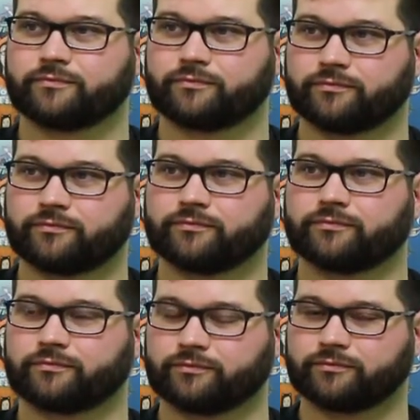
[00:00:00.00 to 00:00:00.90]

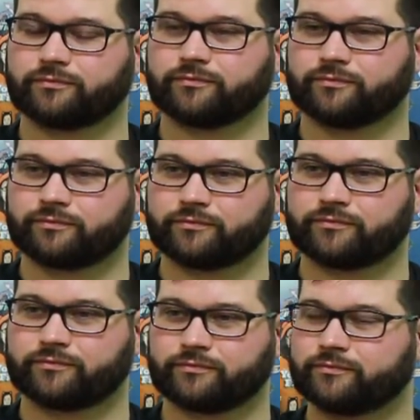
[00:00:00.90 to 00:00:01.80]

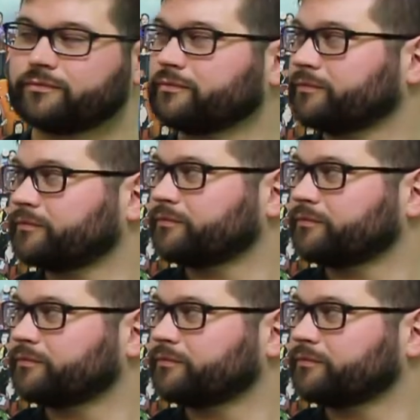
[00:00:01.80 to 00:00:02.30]
No words are spoken by the person on screen.